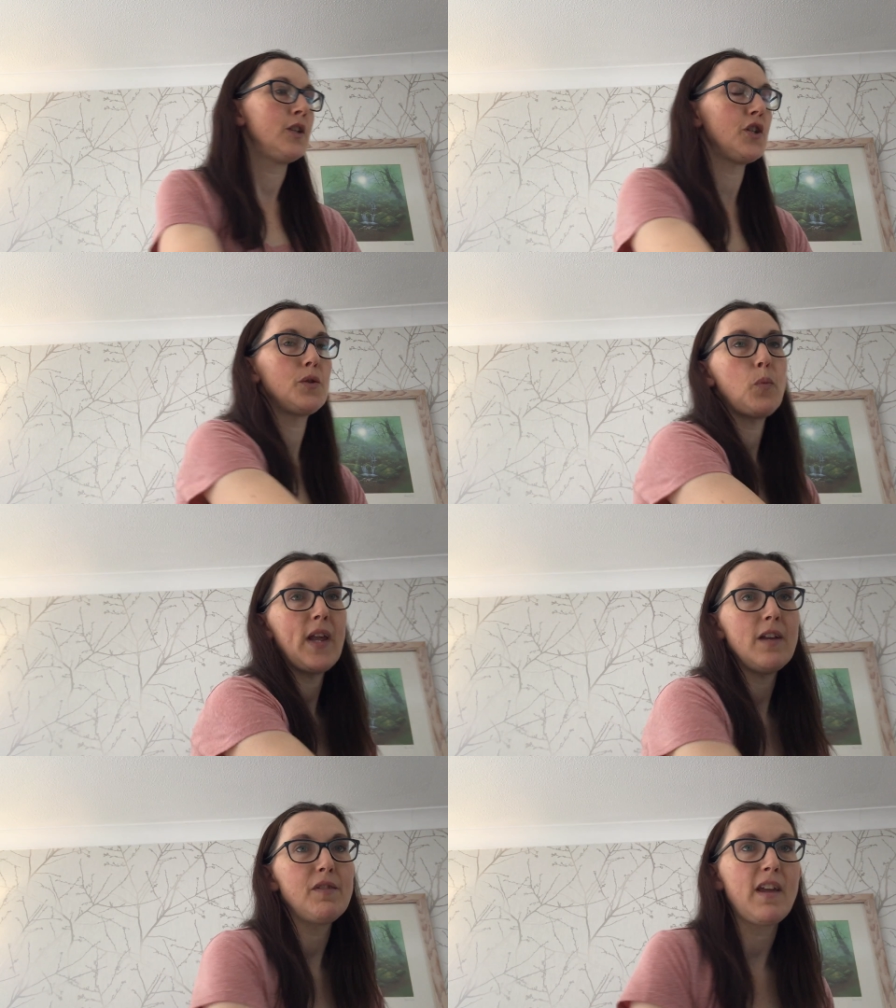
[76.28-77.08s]
Just
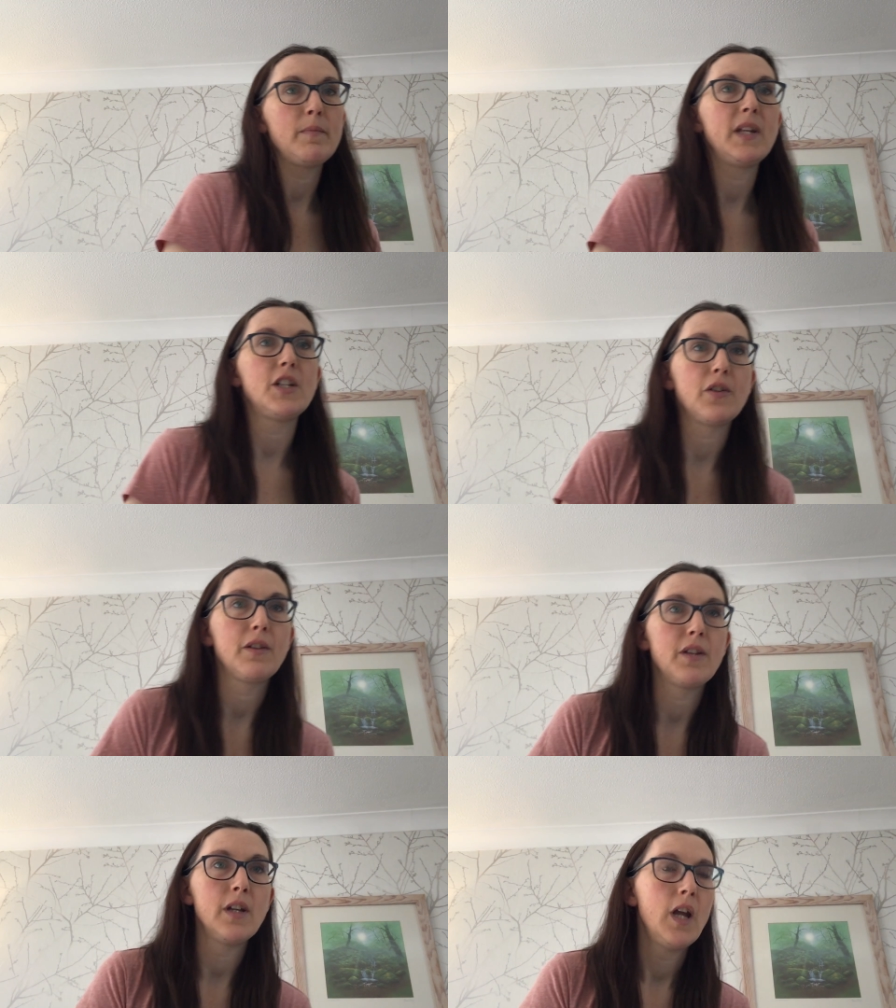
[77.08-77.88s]
wait over there a minute,
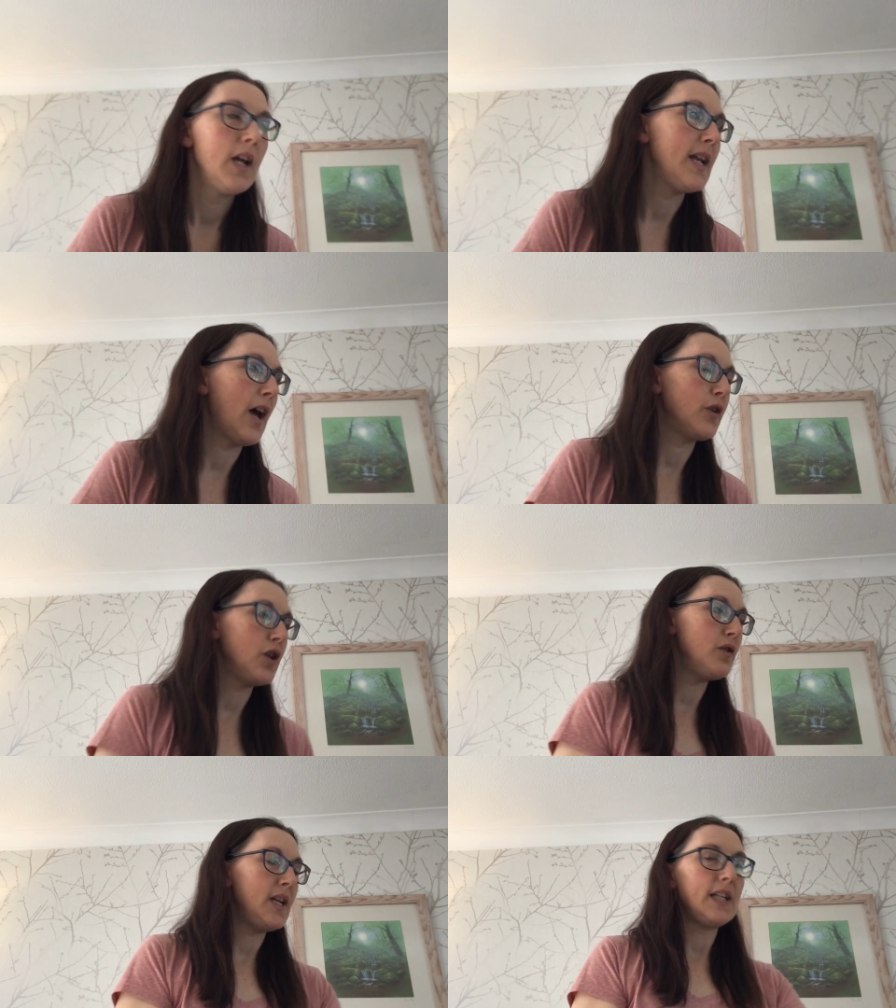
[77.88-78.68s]
Jonathan. Now
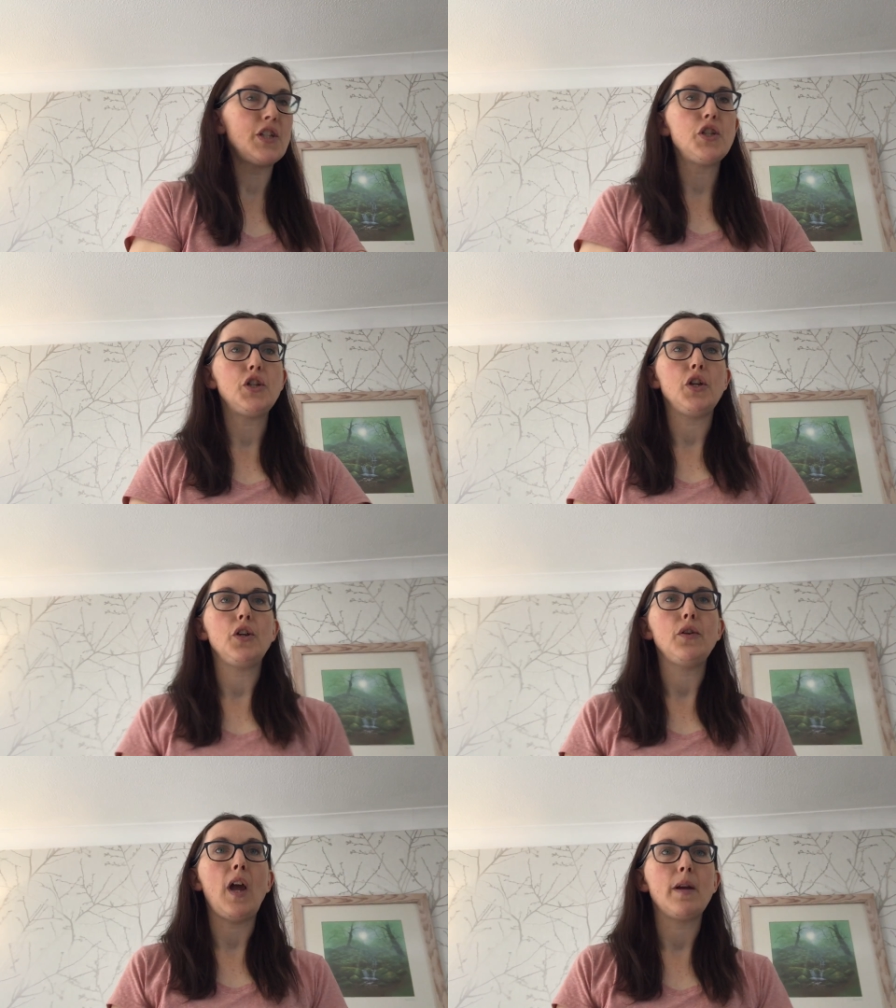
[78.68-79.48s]
you need
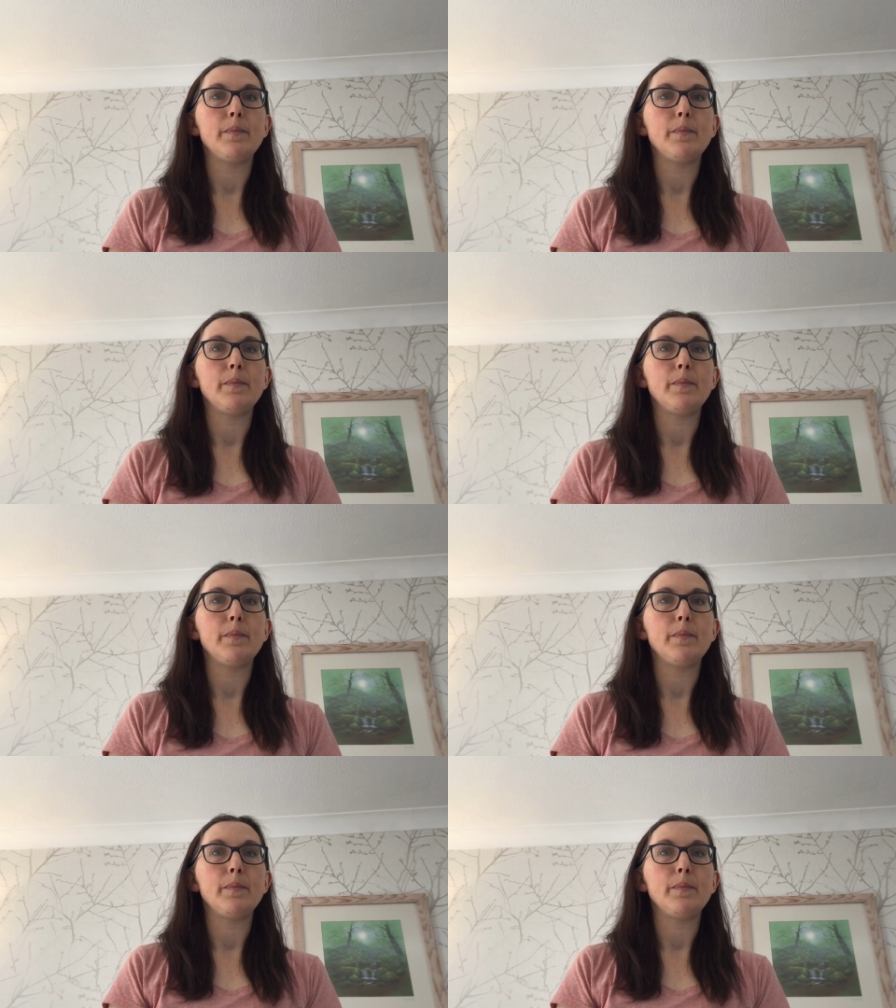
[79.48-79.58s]
to,